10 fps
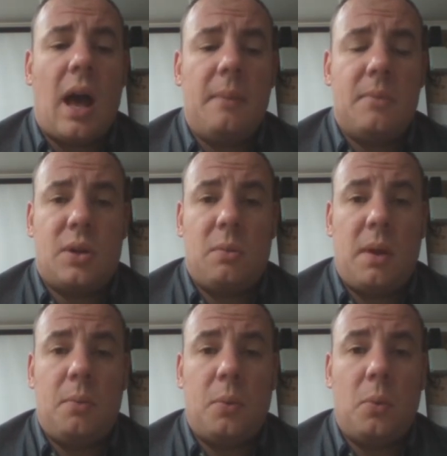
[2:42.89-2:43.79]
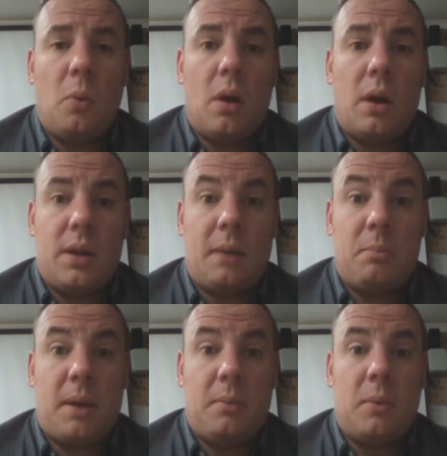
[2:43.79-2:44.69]
So young
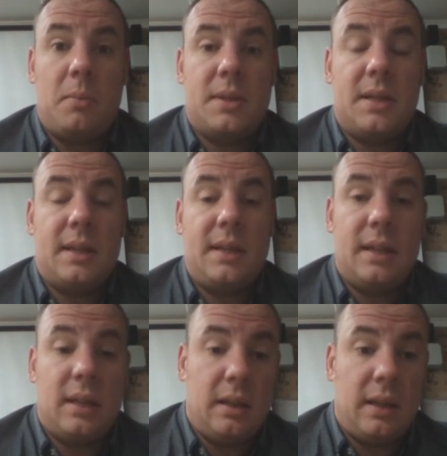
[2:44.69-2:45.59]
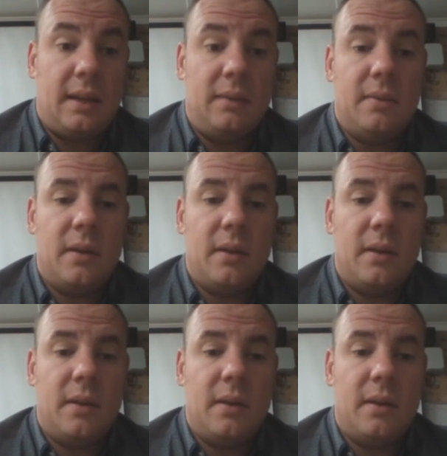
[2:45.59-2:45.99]
people in particular, leave.